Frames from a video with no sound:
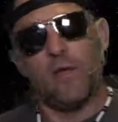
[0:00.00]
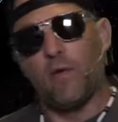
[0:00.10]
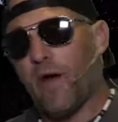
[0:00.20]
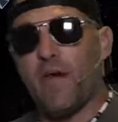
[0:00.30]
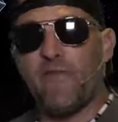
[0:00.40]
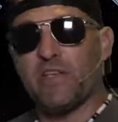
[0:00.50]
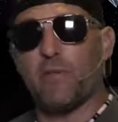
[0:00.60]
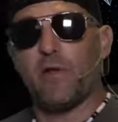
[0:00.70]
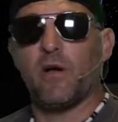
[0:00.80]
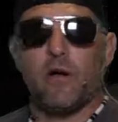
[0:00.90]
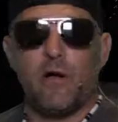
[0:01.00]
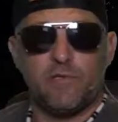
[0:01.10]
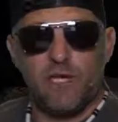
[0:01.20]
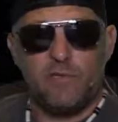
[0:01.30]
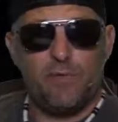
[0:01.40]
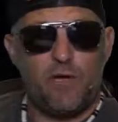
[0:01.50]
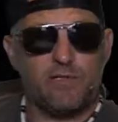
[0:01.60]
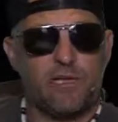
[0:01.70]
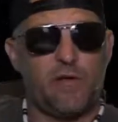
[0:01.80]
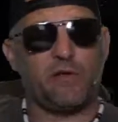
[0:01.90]
right here at
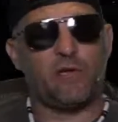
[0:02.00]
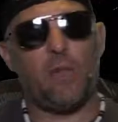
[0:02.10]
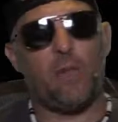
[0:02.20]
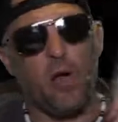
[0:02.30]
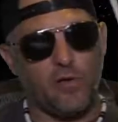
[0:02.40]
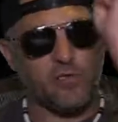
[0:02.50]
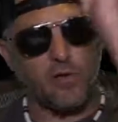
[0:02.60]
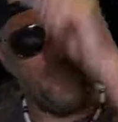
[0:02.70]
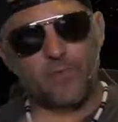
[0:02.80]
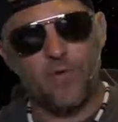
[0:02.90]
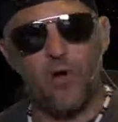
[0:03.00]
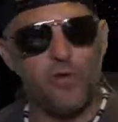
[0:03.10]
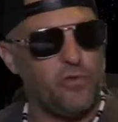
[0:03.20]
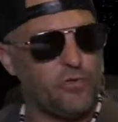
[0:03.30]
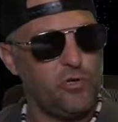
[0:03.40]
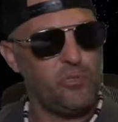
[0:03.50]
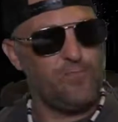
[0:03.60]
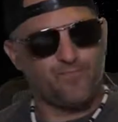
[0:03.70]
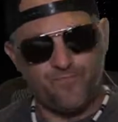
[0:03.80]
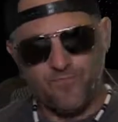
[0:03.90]
facebook.com/Plastic Galaxy Shop. Also on YouTube.
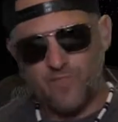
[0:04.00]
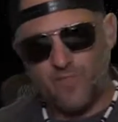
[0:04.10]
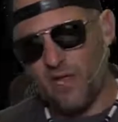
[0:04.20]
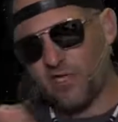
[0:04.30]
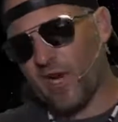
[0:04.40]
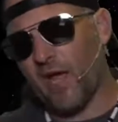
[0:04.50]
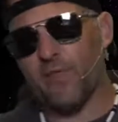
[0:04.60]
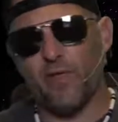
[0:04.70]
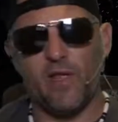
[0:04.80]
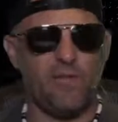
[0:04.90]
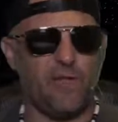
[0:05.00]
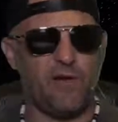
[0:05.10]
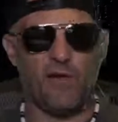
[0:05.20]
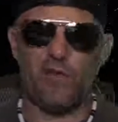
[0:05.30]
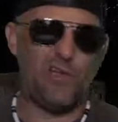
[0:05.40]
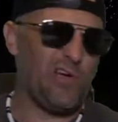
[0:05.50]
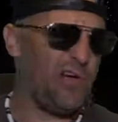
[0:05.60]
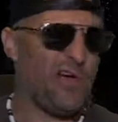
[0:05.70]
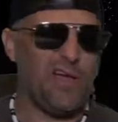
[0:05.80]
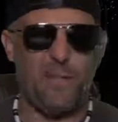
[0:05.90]
Check out the link over there. You can
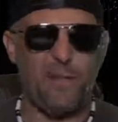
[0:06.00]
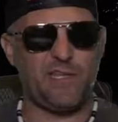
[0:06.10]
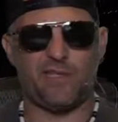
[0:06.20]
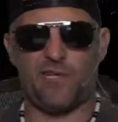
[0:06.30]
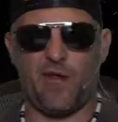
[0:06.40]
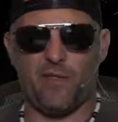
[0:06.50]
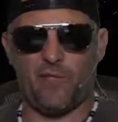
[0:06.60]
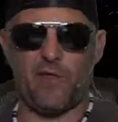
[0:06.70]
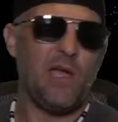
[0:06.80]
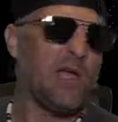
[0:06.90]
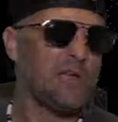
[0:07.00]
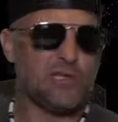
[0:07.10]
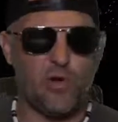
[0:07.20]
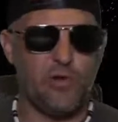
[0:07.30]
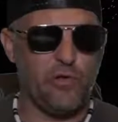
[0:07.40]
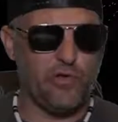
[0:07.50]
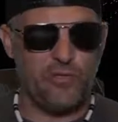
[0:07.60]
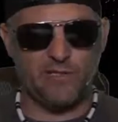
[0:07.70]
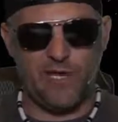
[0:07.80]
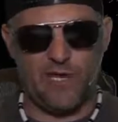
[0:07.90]
go, I said check out the link. Just go to YouTube
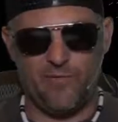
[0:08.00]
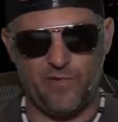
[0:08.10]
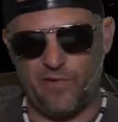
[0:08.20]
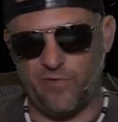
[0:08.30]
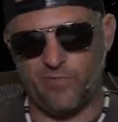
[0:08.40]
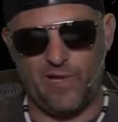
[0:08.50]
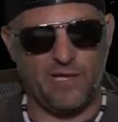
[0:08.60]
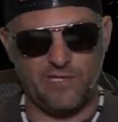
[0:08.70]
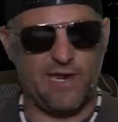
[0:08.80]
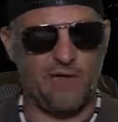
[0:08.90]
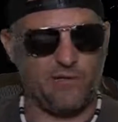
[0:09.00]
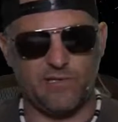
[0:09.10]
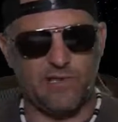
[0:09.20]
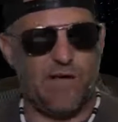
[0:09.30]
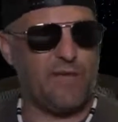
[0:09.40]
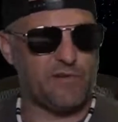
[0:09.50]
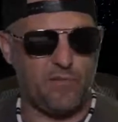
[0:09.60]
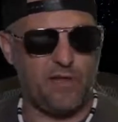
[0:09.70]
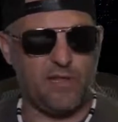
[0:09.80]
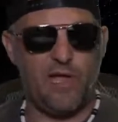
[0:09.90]
and type, Plastic Galaxy Live or
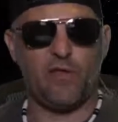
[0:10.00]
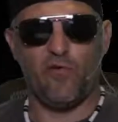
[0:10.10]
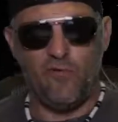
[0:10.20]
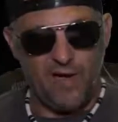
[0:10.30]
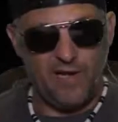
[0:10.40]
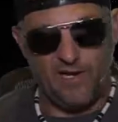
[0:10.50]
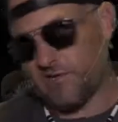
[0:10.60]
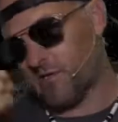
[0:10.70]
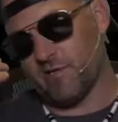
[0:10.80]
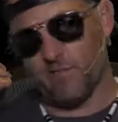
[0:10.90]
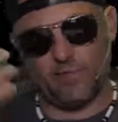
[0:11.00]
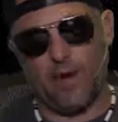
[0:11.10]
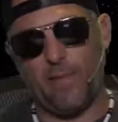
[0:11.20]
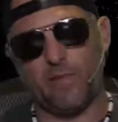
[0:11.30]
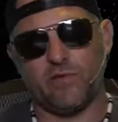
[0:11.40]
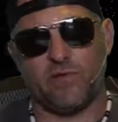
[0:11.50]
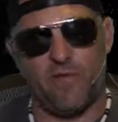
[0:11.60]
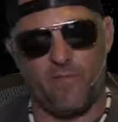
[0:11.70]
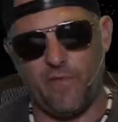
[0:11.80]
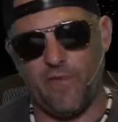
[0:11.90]
something like that. You'll find us. Subscribe to us on
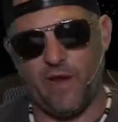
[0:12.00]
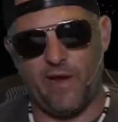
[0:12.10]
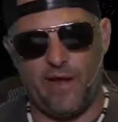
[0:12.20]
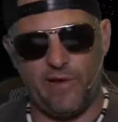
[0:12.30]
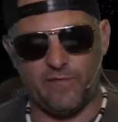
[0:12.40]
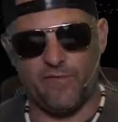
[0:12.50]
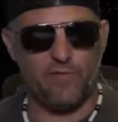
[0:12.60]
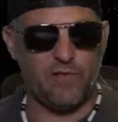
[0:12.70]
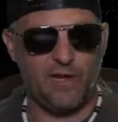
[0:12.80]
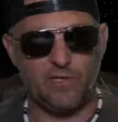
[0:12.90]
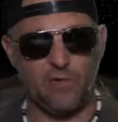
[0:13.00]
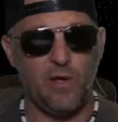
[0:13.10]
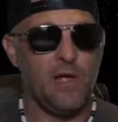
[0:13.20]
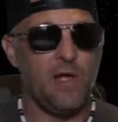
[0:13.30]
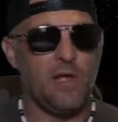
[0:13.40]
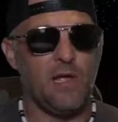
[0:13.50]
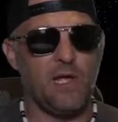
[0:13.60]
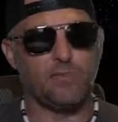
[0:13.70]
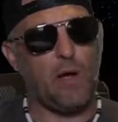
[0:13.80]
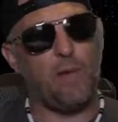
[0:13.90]
that outlet if you like to.
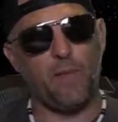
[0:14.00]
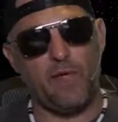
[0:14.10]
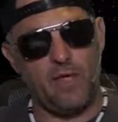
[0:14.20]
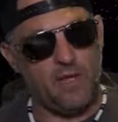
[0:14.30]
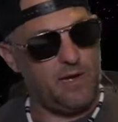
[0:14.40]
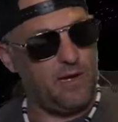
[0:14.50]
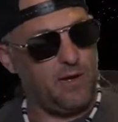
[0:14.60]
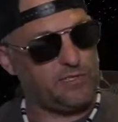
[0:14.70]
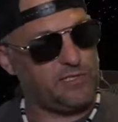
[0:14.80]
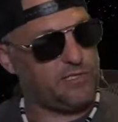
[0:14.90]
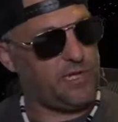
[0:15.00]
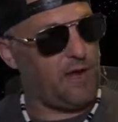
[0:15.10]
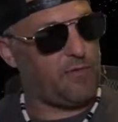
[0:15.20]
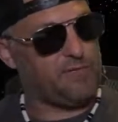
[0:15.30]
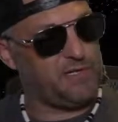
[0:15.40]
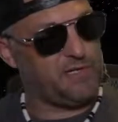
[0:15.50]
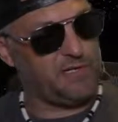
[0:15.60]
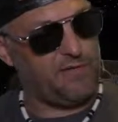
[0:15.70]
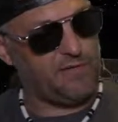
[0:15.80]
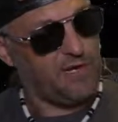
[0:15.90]
It's probably, I should say, I always mention
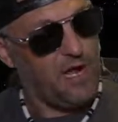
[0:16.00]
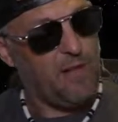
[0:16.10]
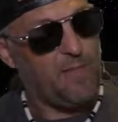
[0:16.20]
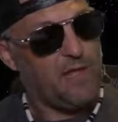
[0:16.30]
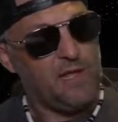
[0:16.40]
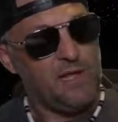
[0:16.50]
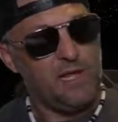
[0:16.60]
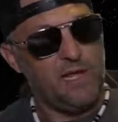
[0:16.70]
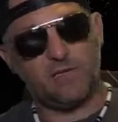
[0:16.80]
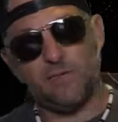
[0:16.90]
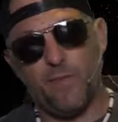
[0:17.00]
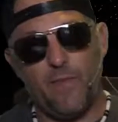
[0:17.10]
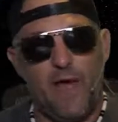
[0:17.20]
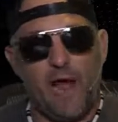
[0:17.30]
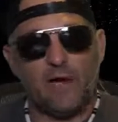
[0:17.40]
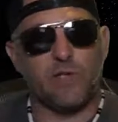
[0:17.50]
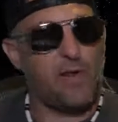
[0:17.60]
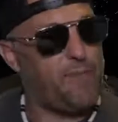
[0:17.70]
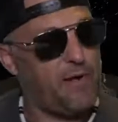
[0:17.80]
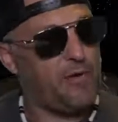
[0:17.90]
this every time. It's
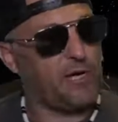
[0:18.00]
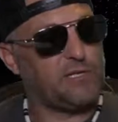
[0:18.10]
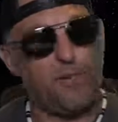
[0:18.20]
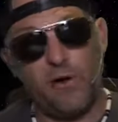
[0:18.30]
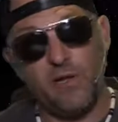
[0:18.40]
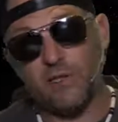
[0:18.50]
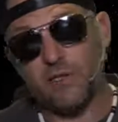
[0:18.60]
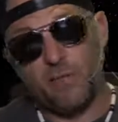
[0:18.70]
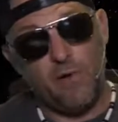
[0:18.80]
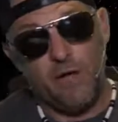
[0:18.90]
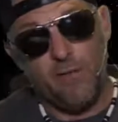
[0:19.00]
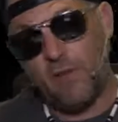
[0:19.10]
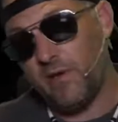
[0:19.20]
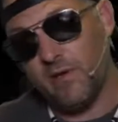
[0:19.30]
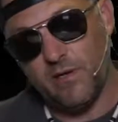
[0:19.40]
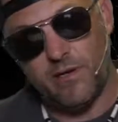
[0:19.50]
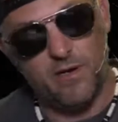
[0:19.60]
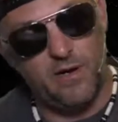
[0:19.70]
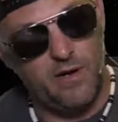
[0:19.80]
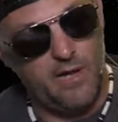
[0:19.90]
actually a better experience in my opinion.
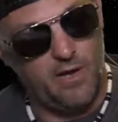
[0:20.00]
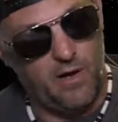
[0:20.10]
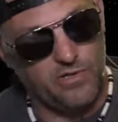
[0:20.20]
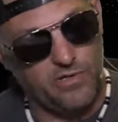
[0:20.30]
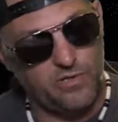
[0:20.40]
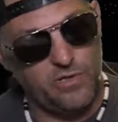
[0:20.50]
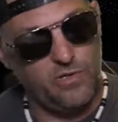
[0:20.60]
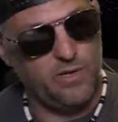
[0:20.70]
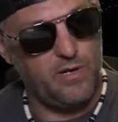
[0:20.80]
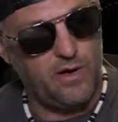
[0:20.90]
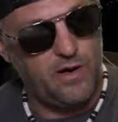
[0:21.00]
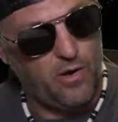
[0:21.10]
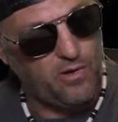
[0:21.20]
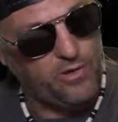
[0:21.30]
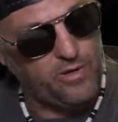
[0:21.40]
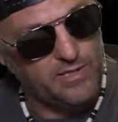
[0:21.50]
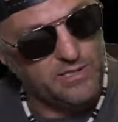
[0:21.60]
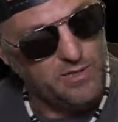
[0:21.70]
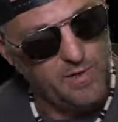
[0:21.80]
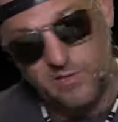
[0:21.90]
And also all you guys
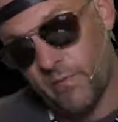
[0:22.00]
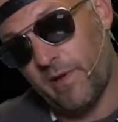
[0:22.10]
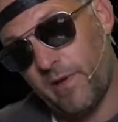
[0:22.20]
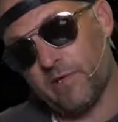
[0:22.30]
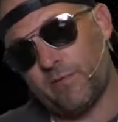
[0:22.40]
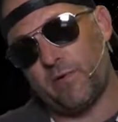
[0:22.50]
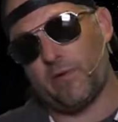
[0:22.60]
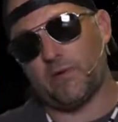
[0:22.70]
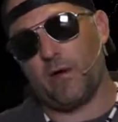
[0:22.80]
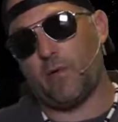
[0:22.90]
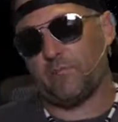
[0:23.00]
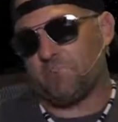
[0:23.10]
tell me it's a better experience. So I would